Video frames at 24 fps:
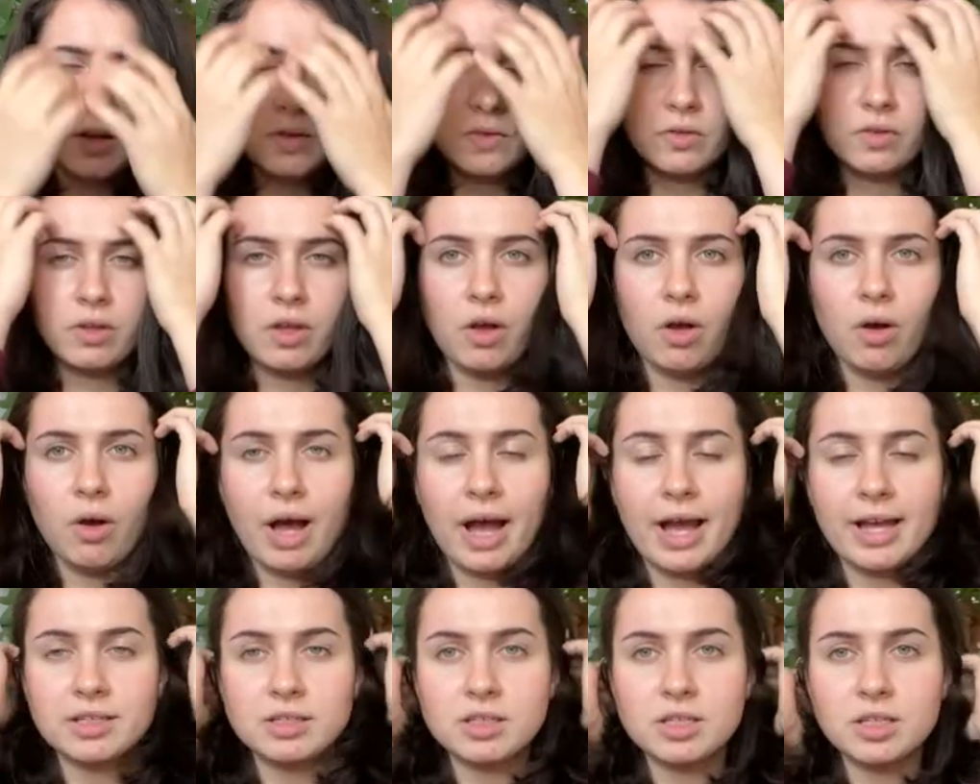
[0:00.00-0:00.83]
So
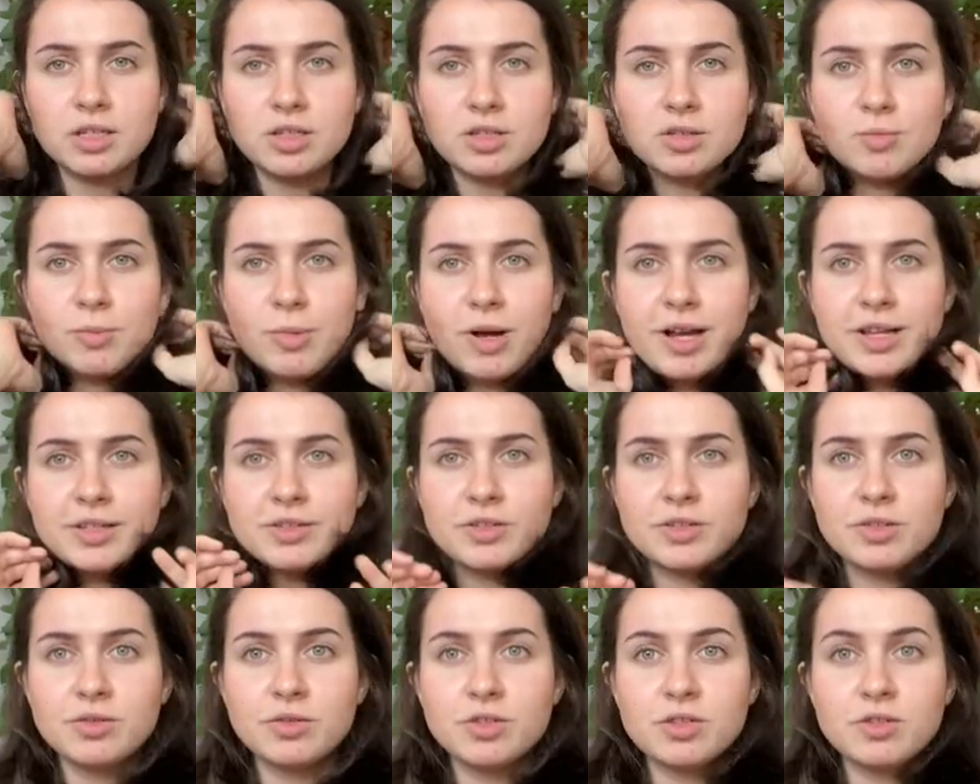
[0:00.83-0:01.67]
I teach my
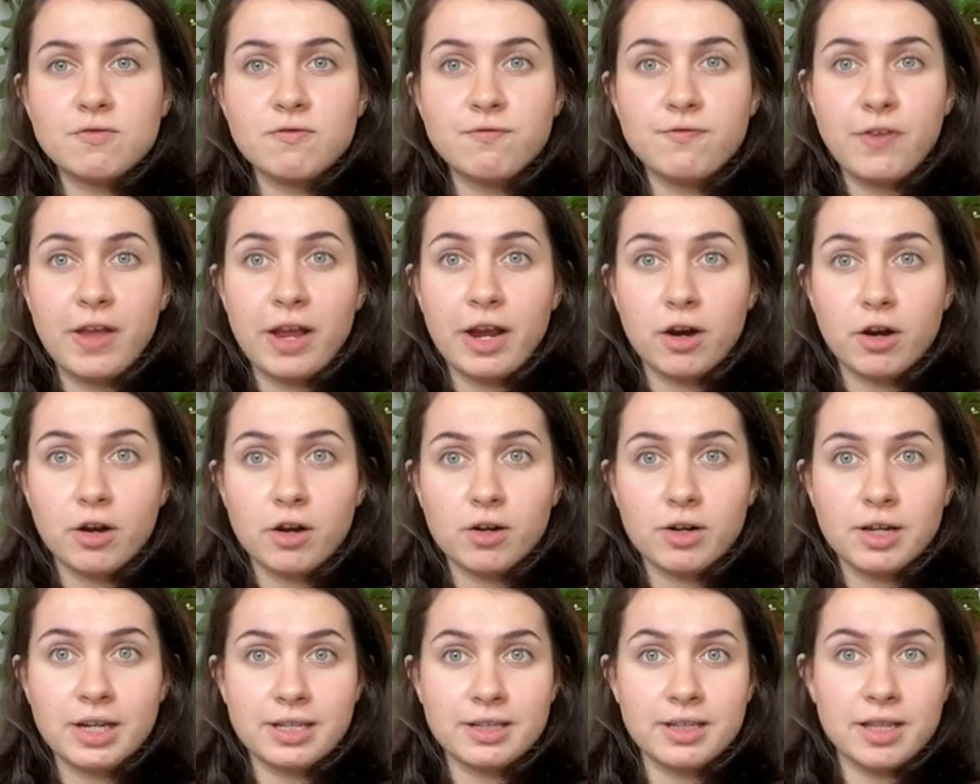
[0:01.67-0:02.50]
students very
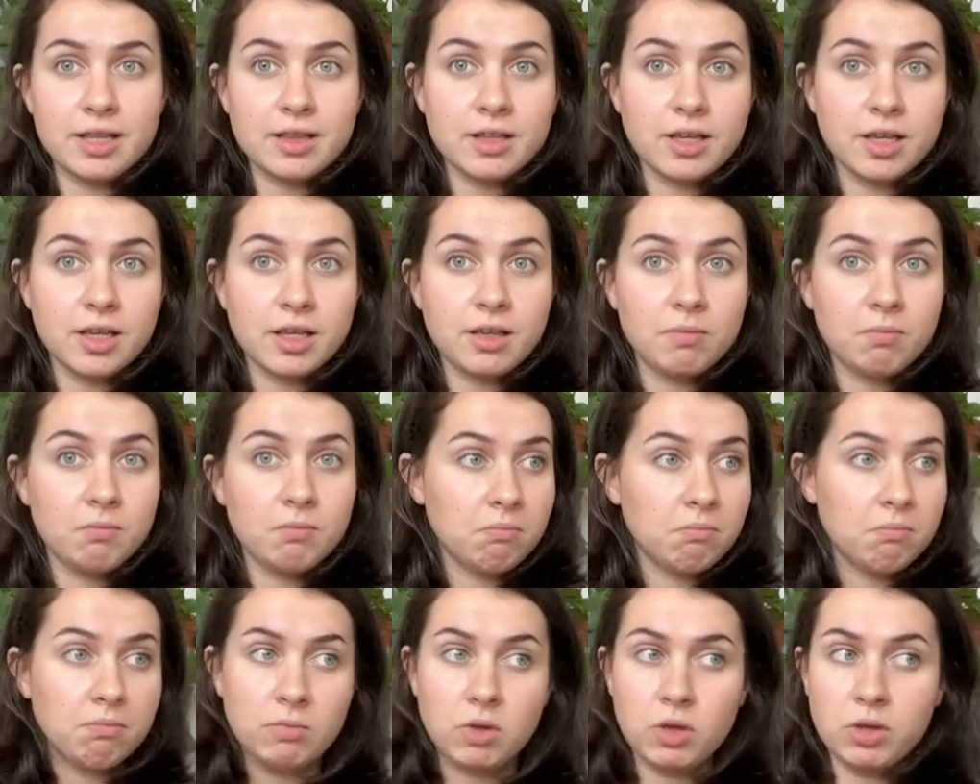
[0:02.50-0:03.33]
early that like,
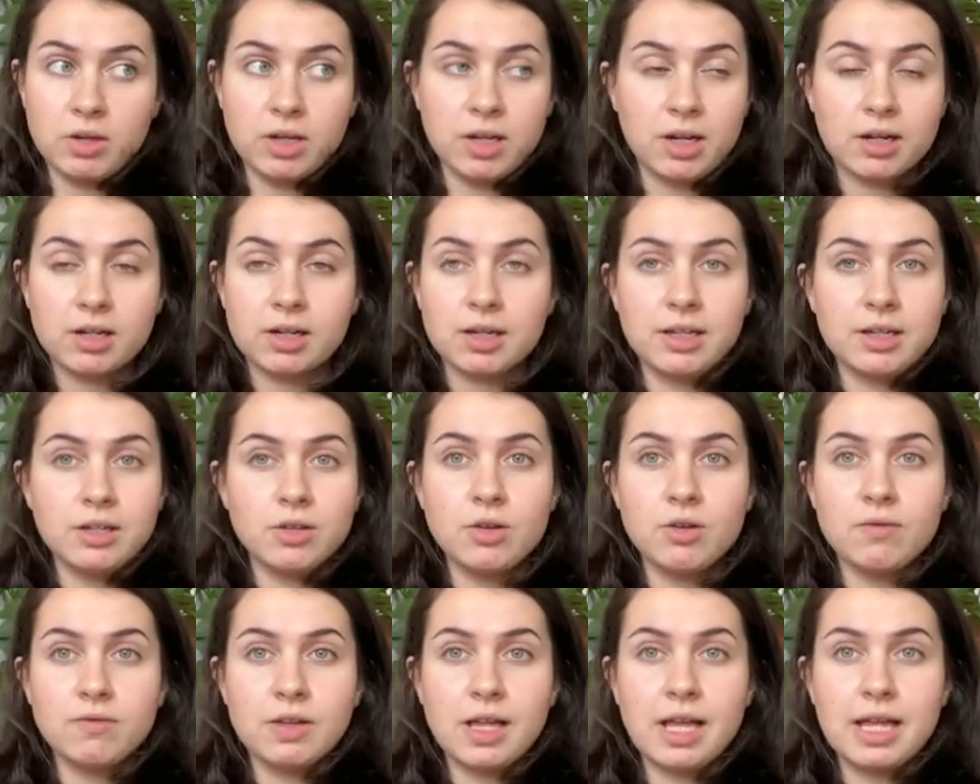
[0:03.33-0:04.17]
you gotta clean
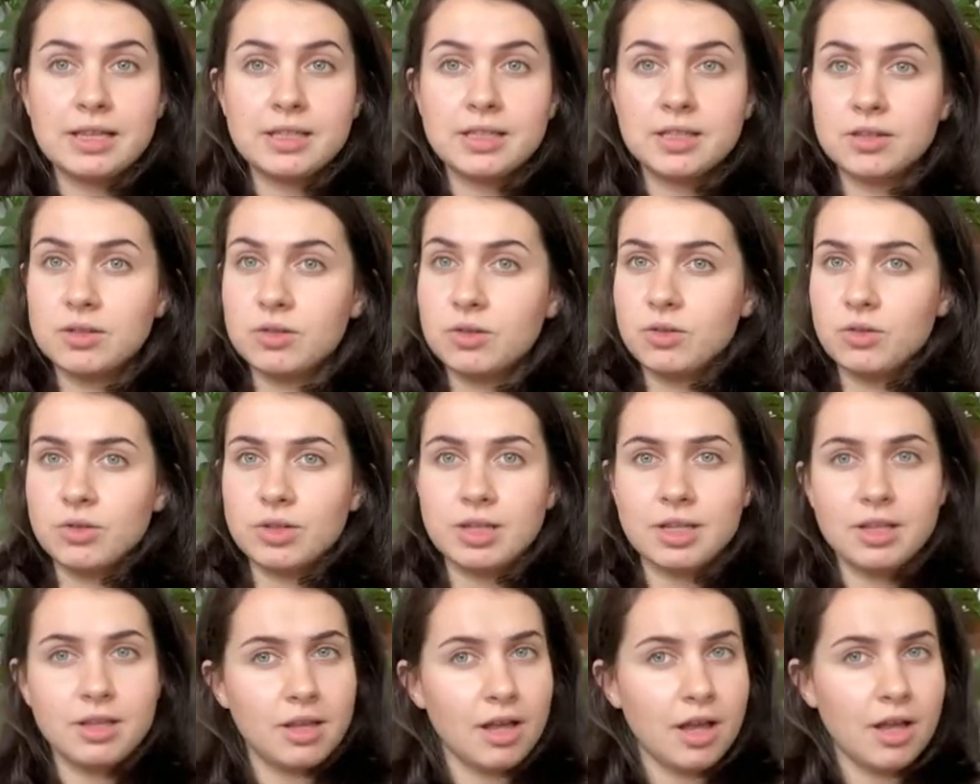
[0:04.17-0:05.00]
your violin, you
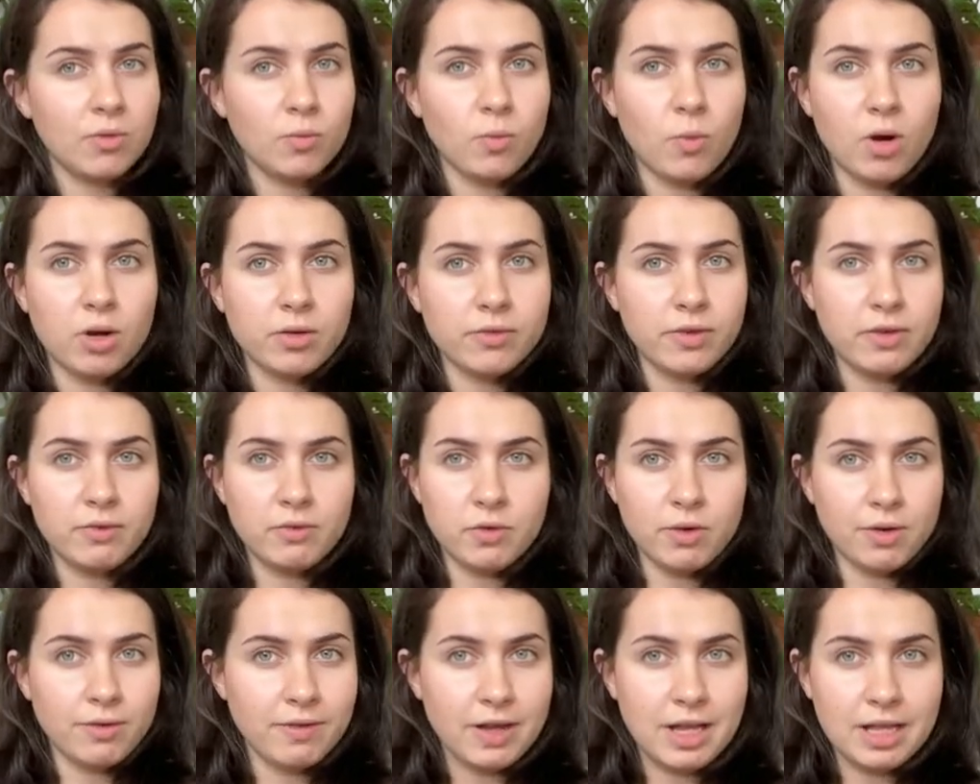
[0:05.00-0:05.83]
cannot walk with
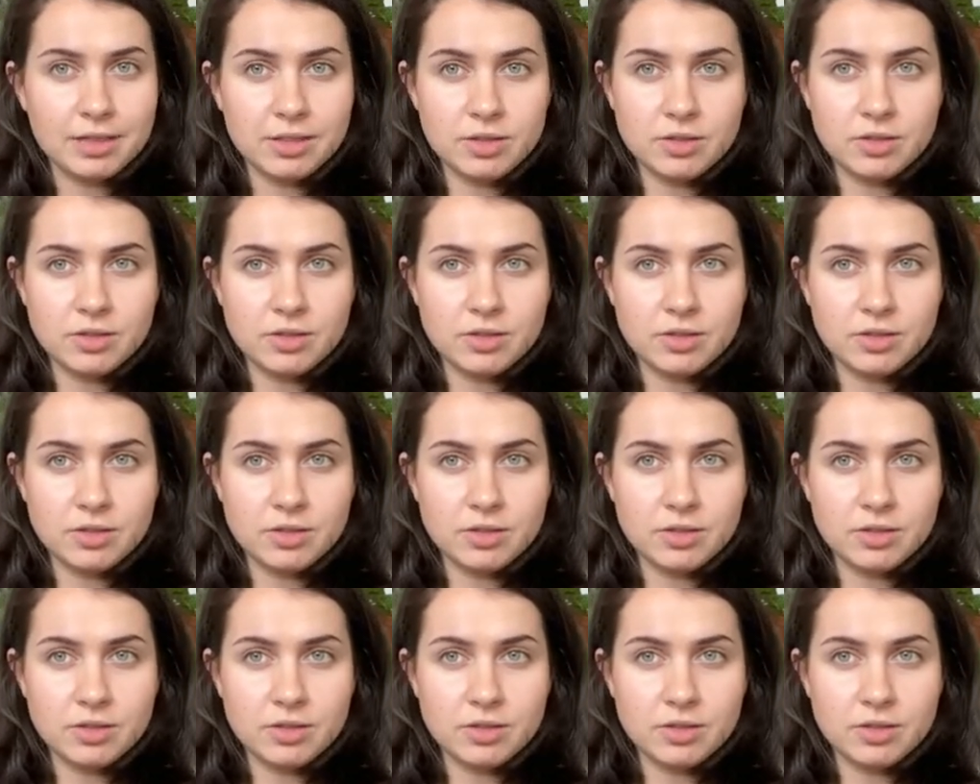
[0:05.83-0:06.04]
your violin